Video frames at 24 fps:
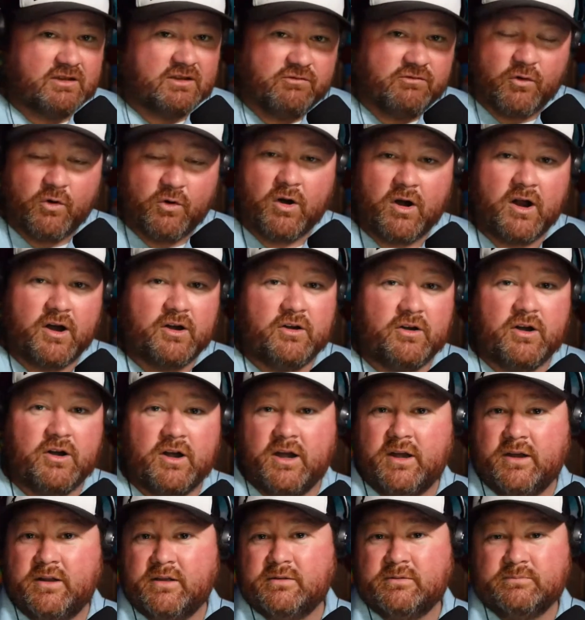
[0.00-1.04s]

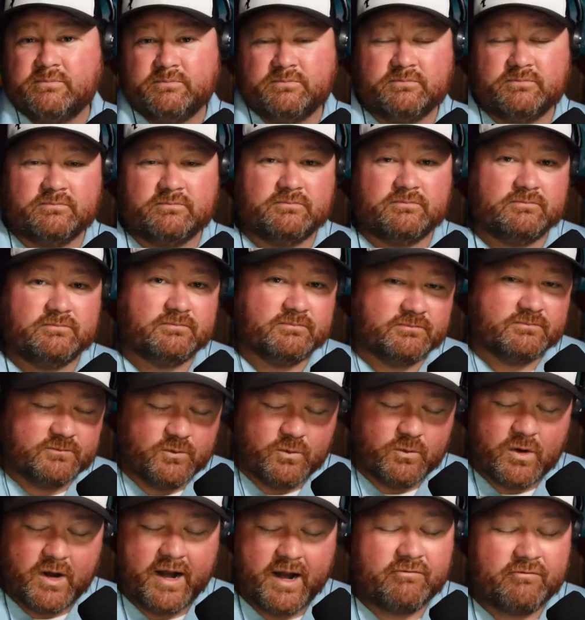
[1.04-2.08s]
400
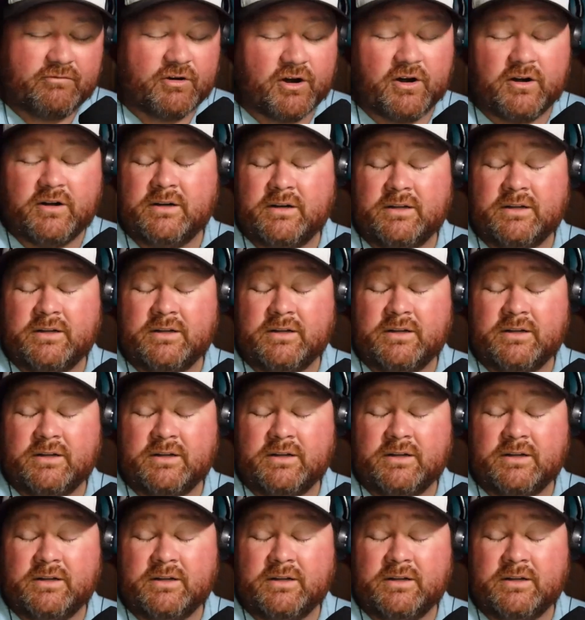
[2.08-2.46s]
whatever.